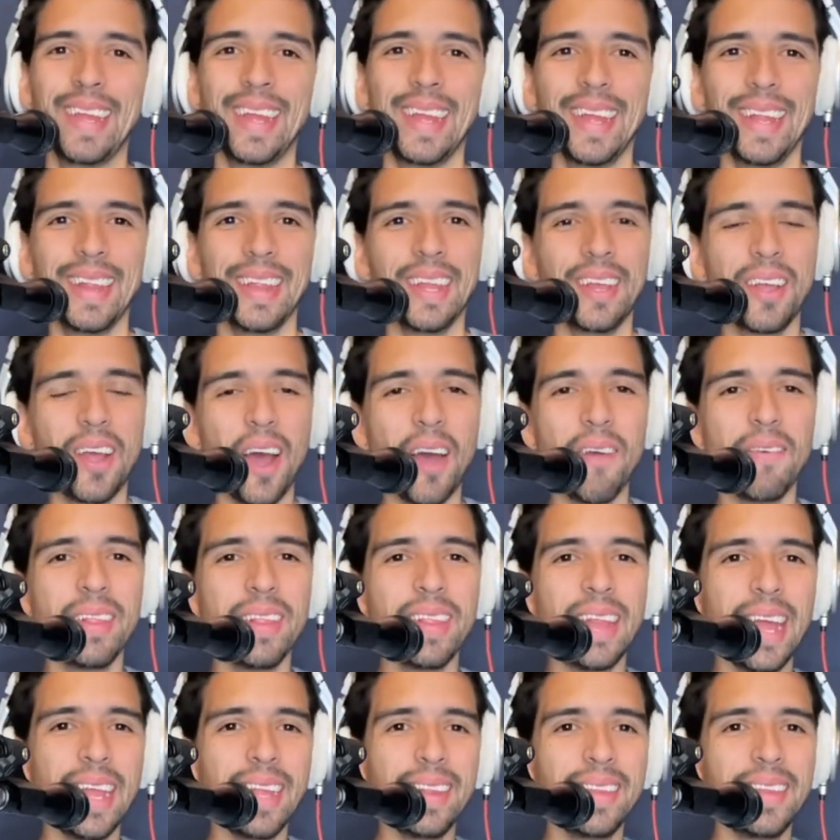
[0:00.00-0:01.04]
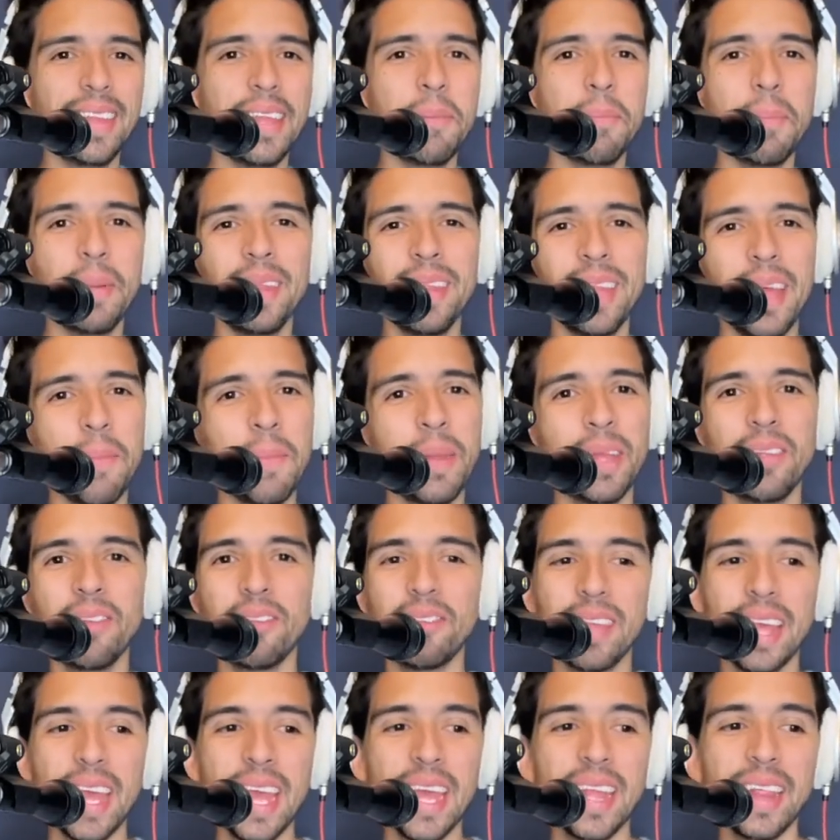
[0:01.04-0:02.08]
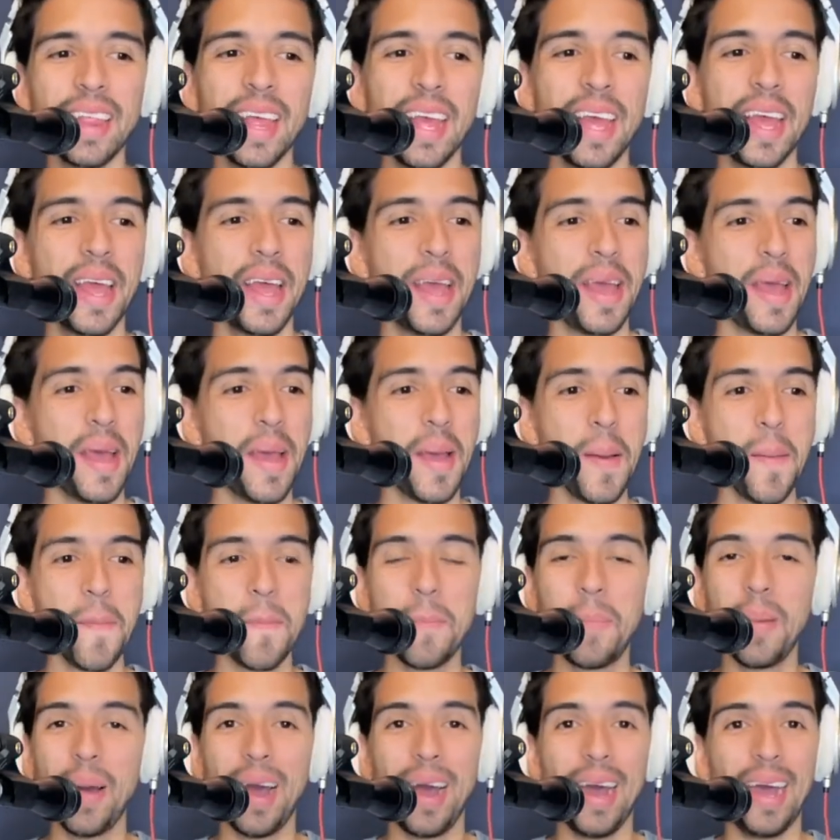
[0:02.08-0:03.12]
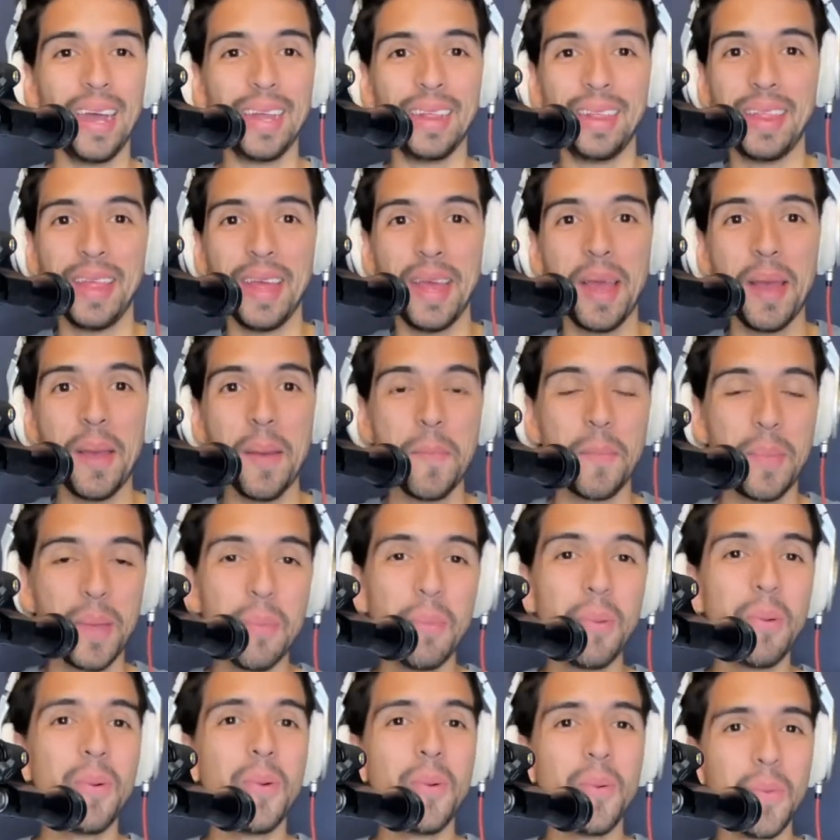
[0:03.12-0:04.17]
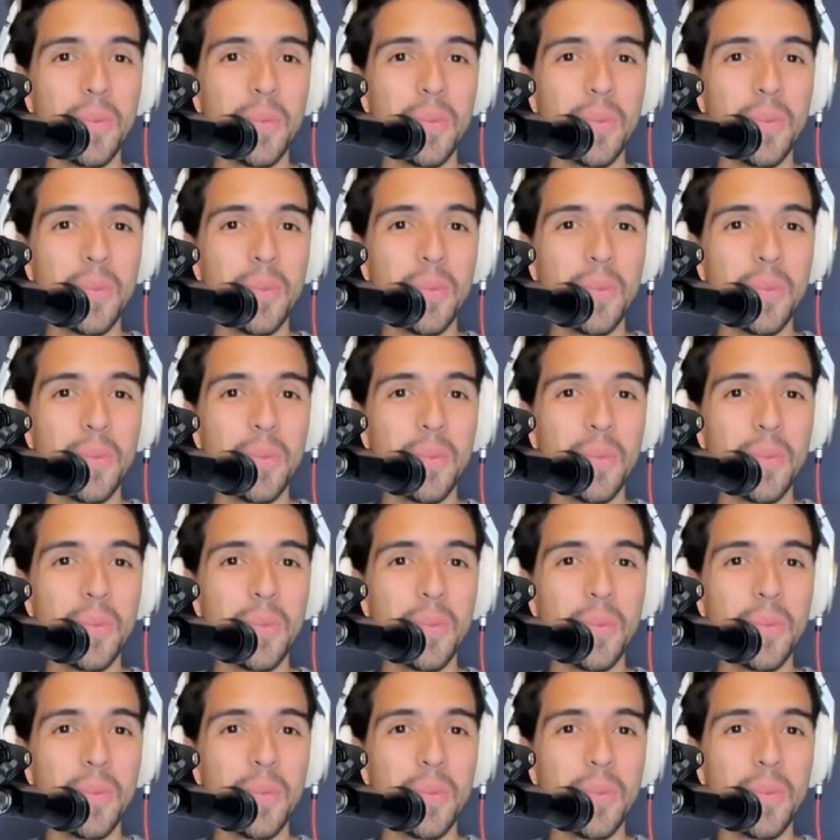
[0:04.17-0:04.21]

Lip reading: COVID-19 pandemic just hit. But people